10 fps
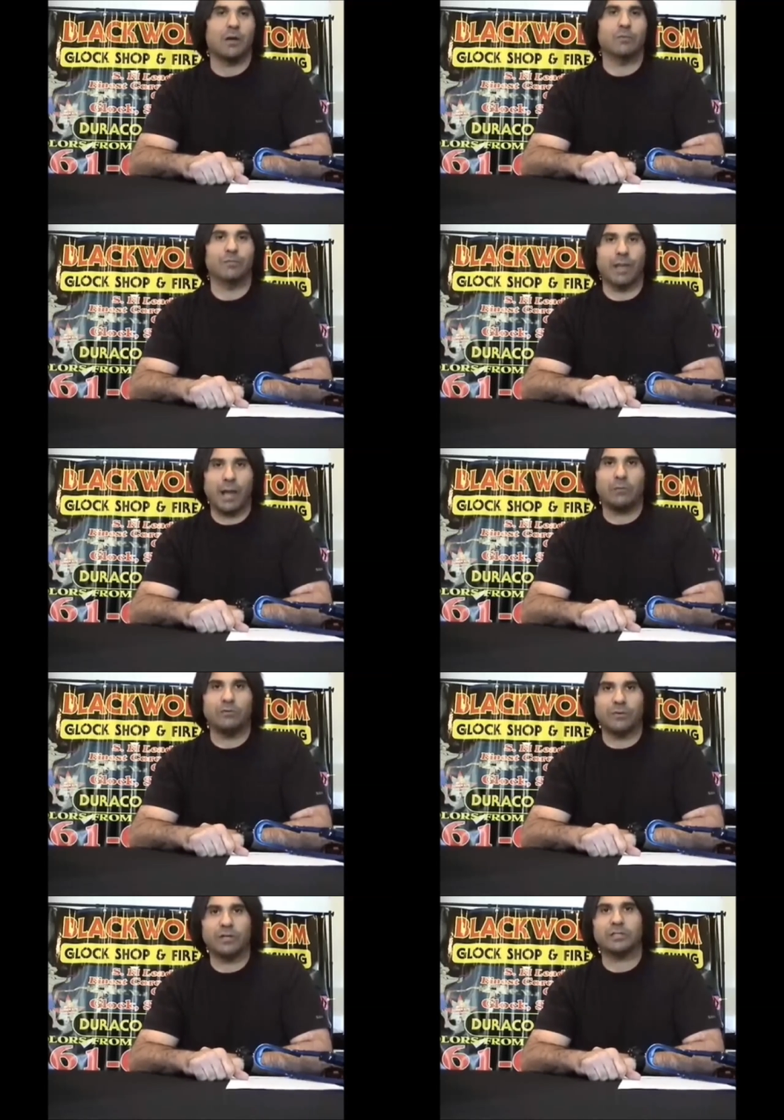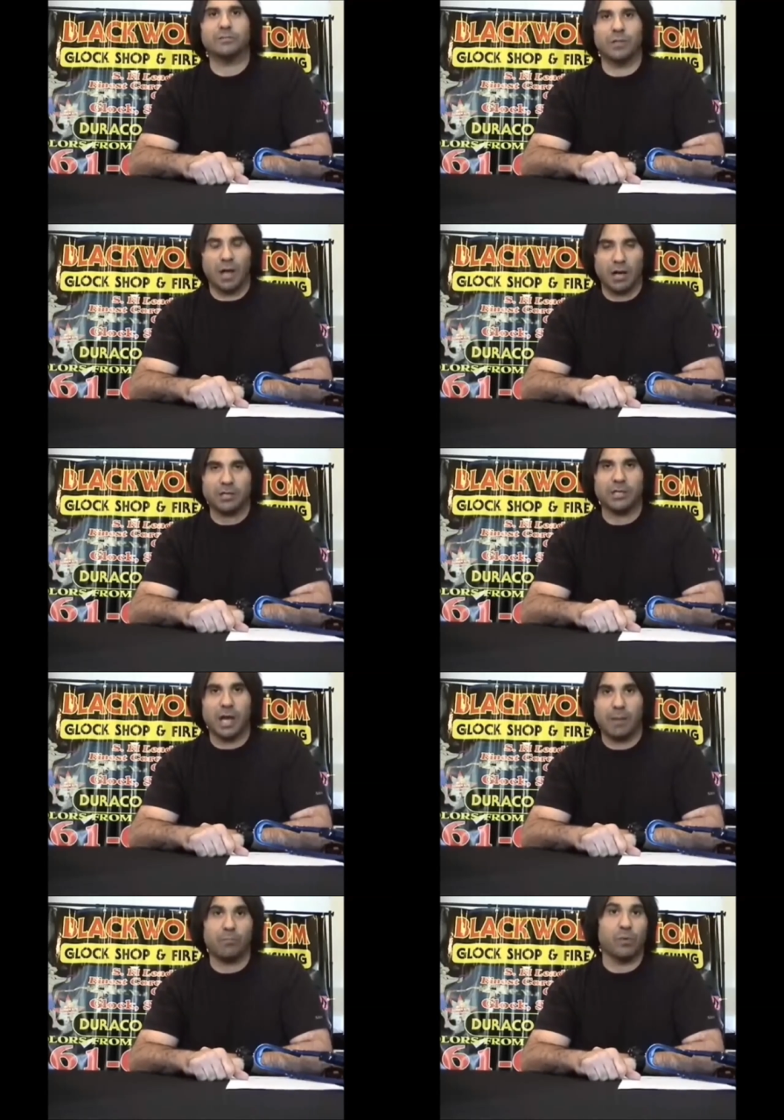I'm with Blackwolf Custom Glock
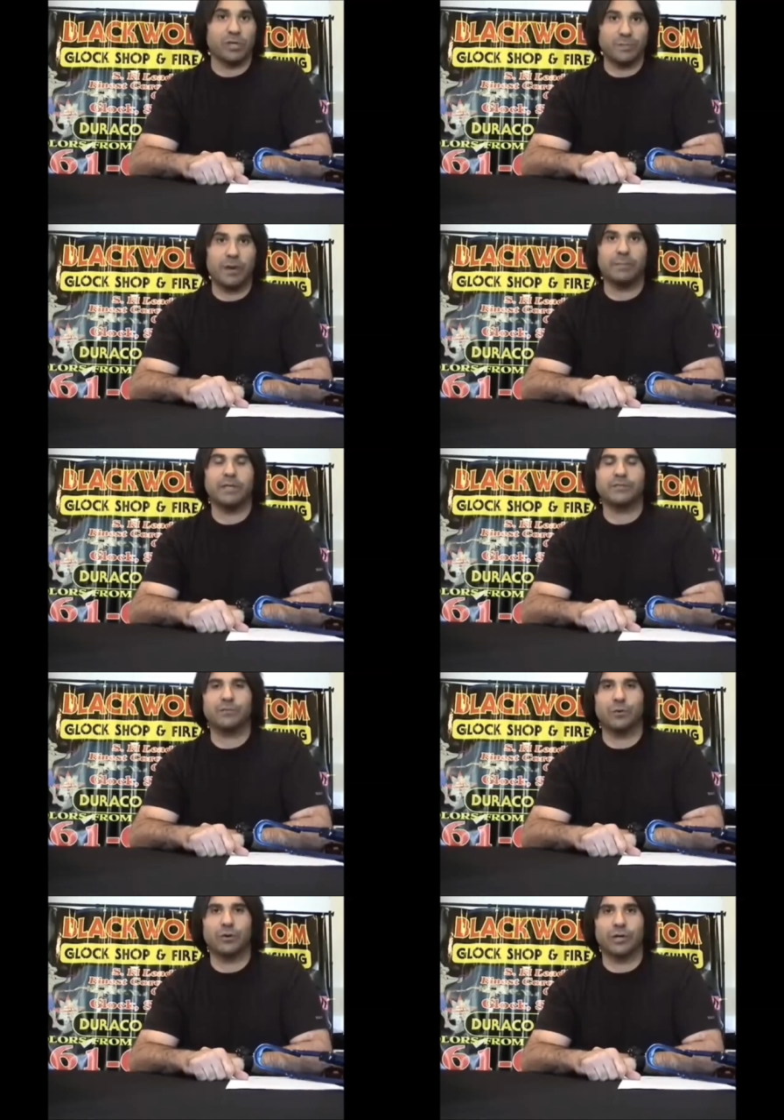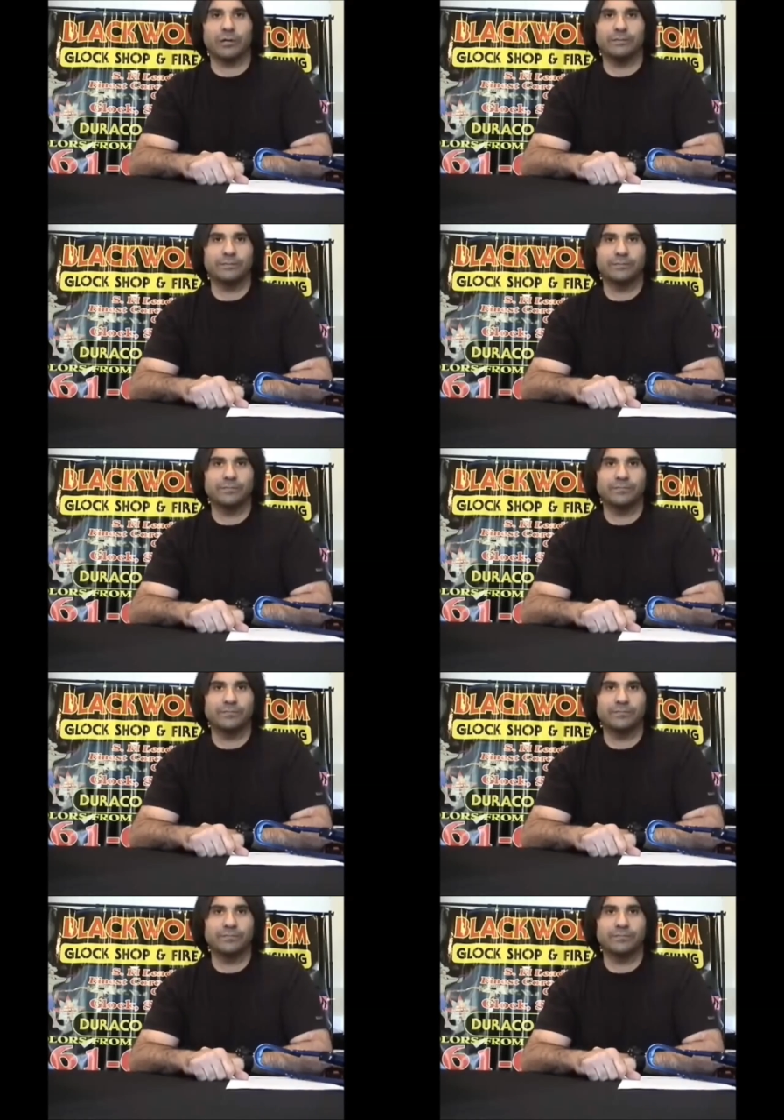Shop, West Palm Beach, Florida.